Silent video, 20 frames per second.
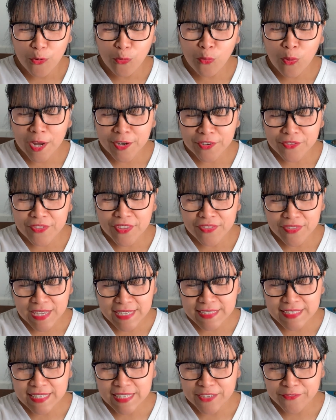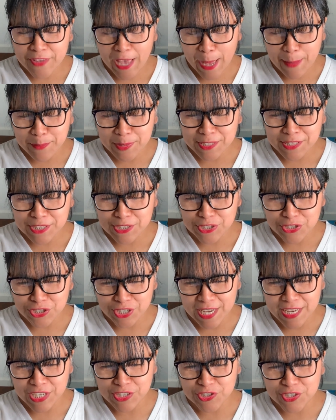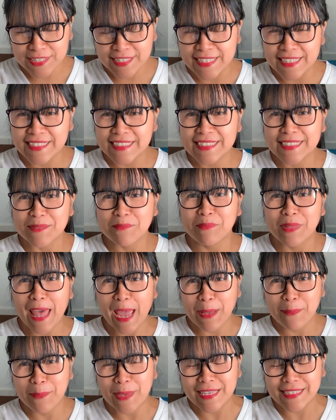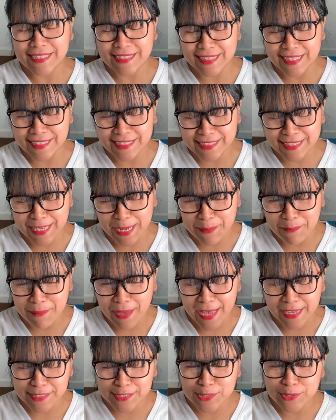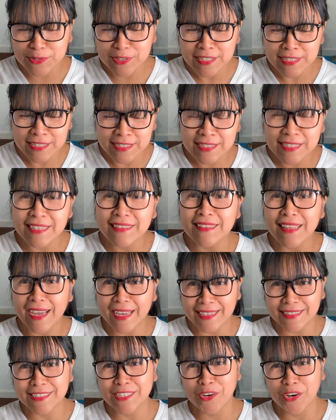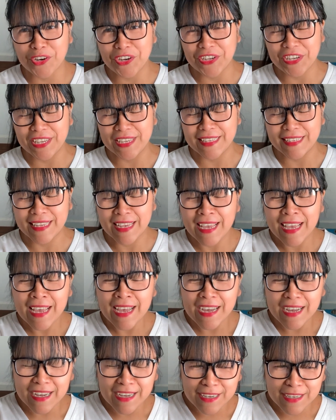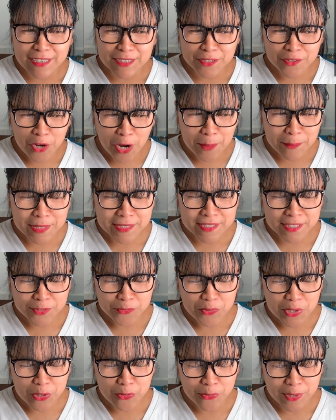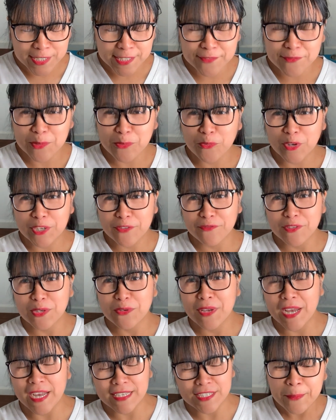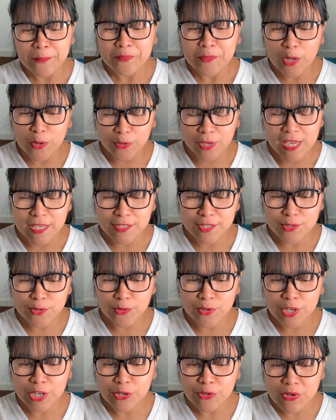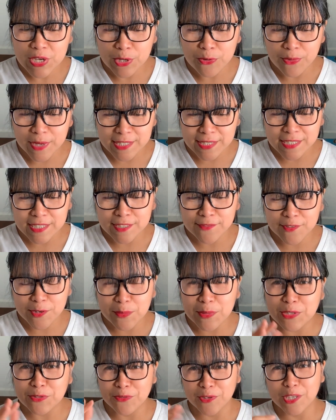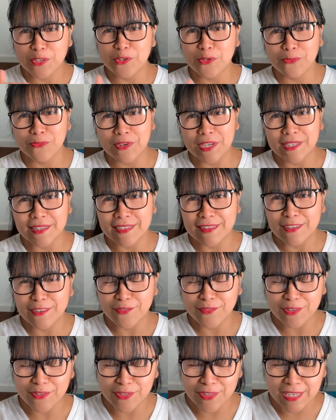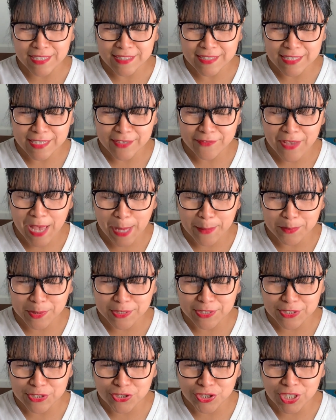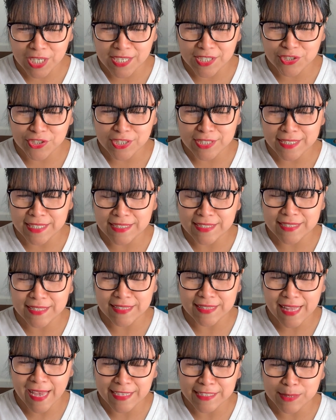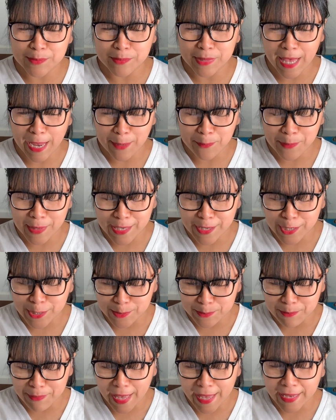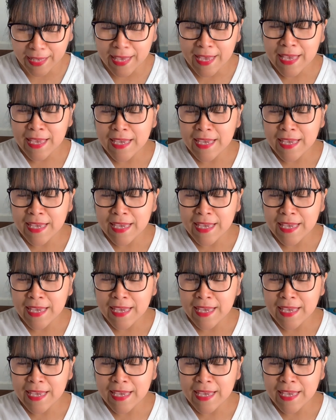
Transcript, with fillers: what are the things that have happened and changed since Blackpink's last comeback? So this is a light-hearted uh, comment and request from one of you guys. Okay, so her request is for me to enumerate the different things that have happened and changed since the last Blackpink comeback.